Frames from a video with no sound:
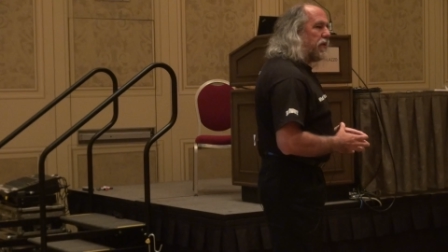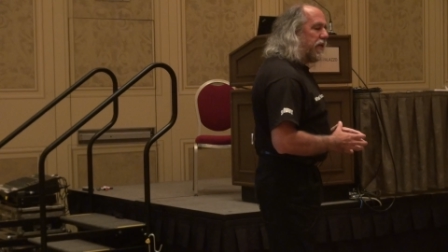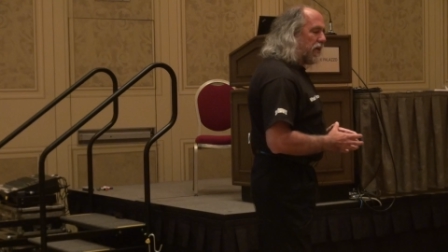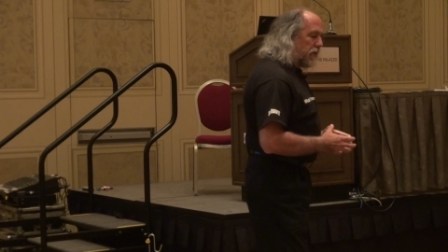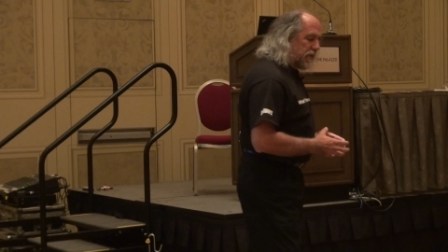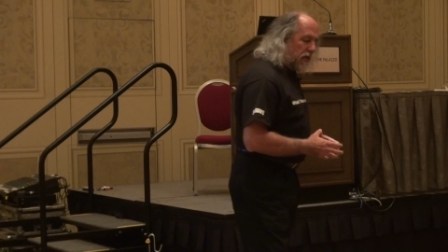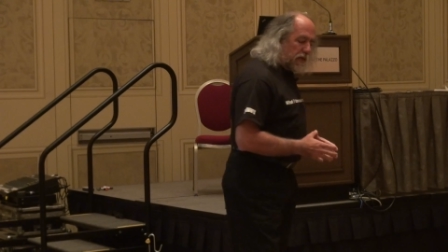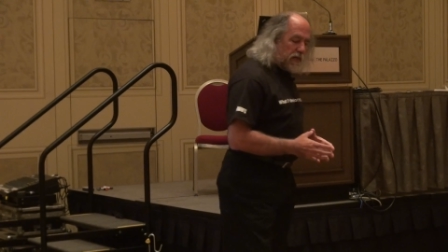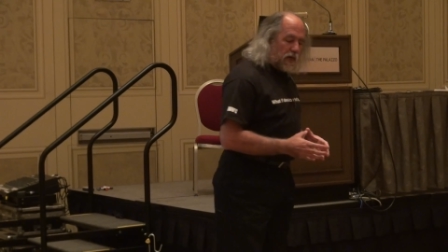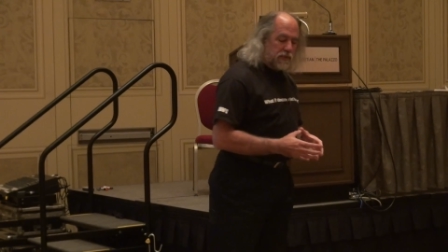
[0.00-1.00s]
doing here with
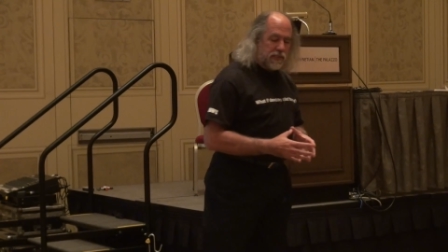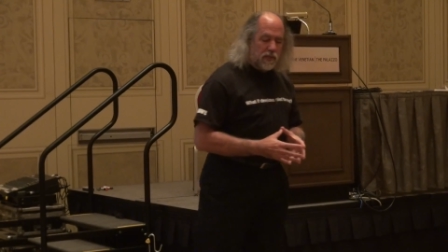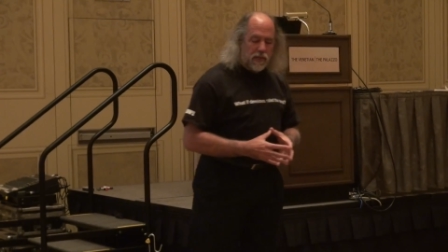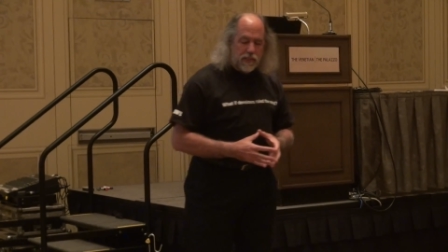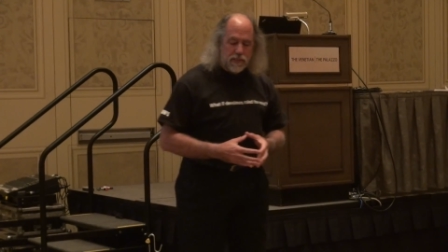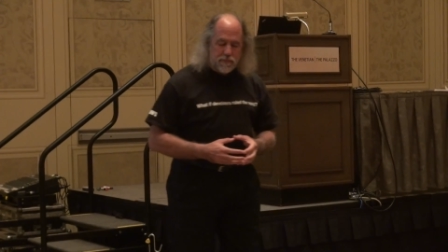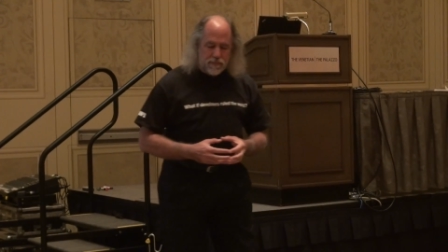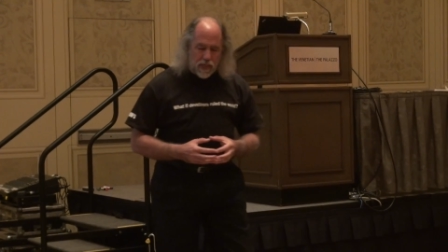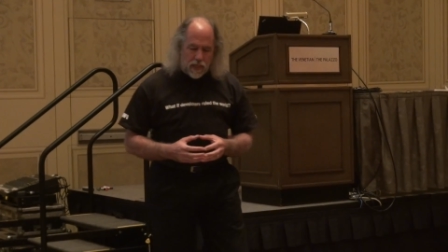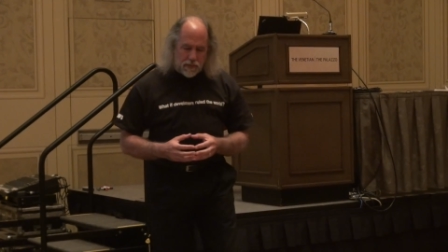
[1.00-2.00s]
our series.
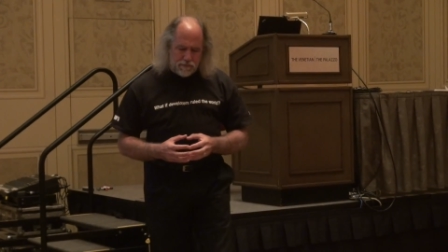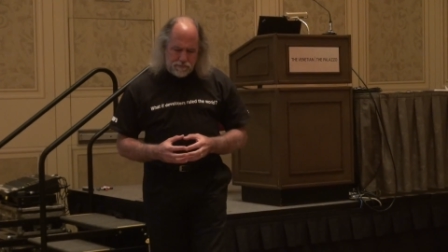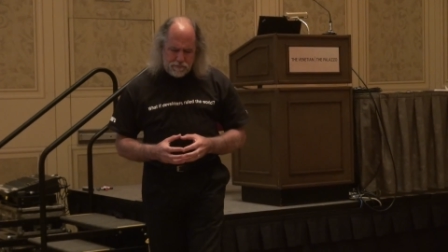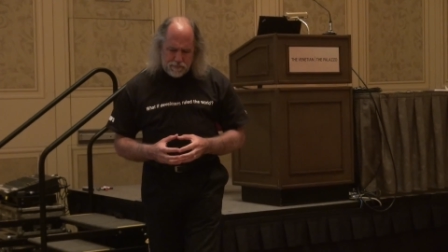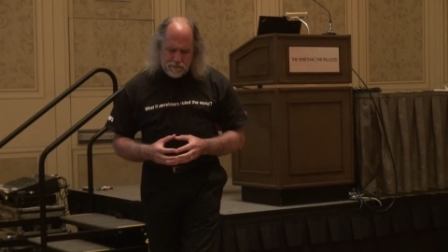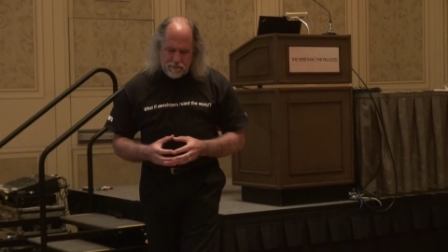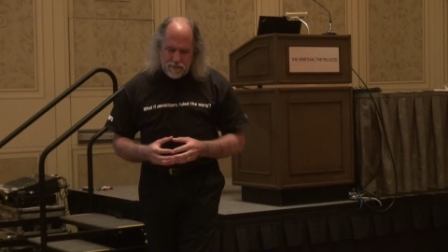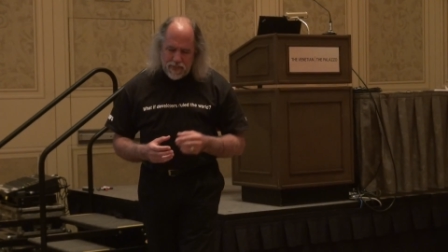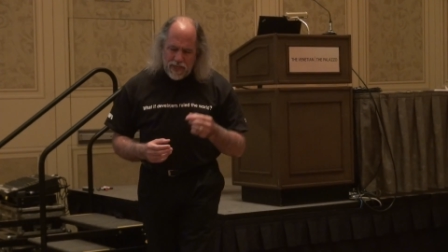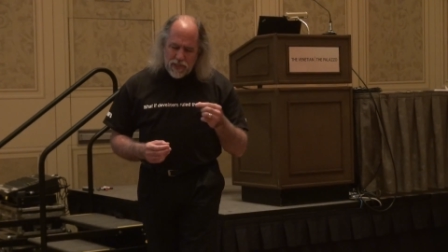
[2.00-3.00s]

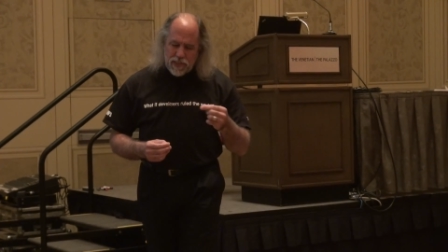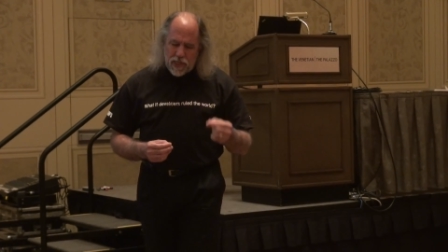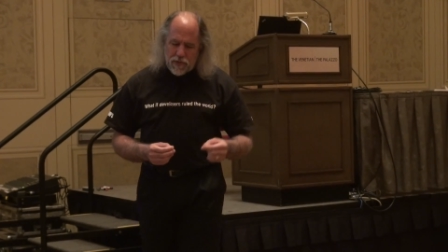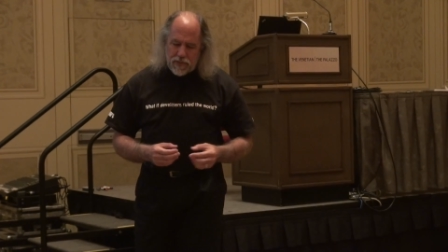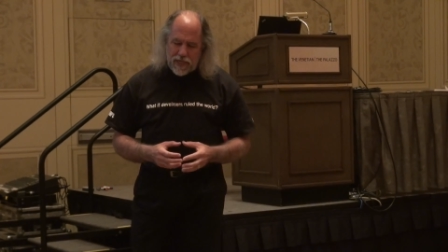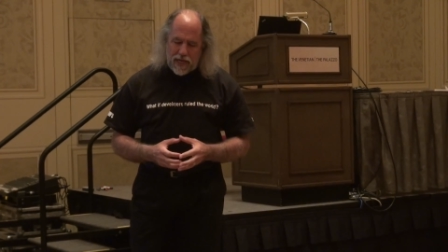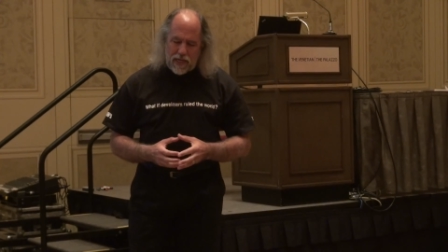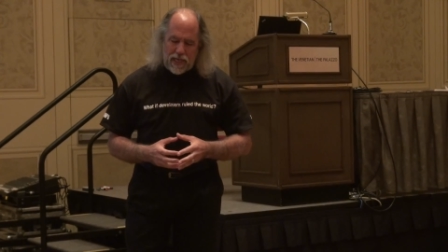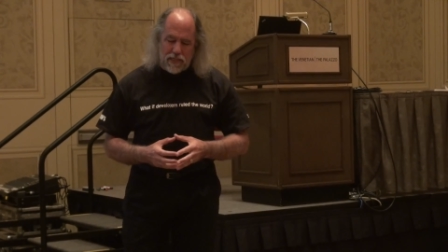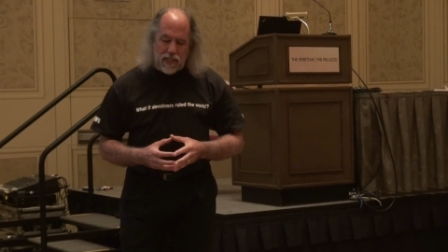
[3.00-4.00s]
Here's another thing I'd
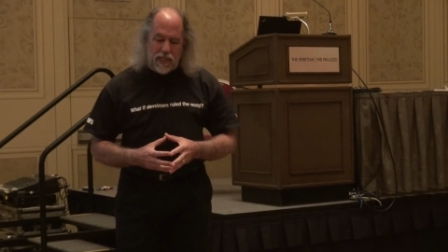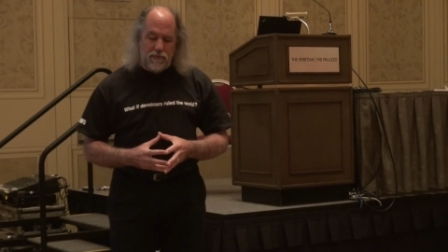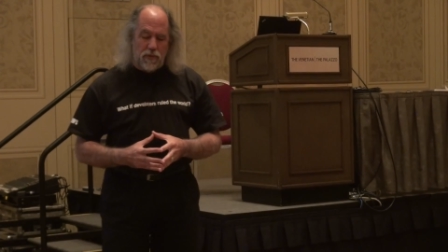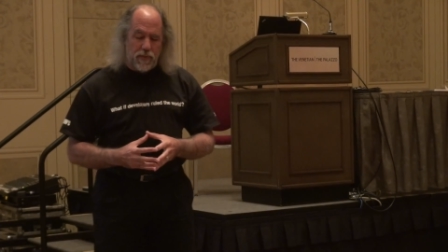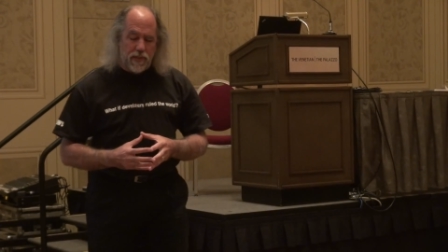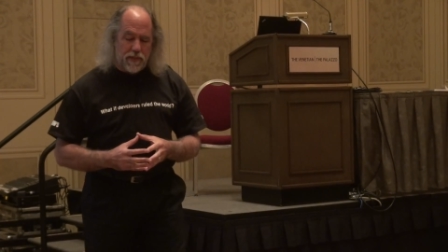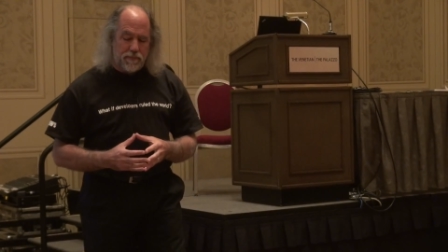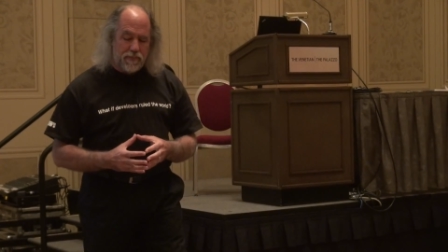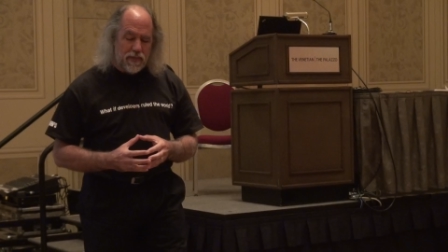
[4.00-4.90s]
like to leave you with.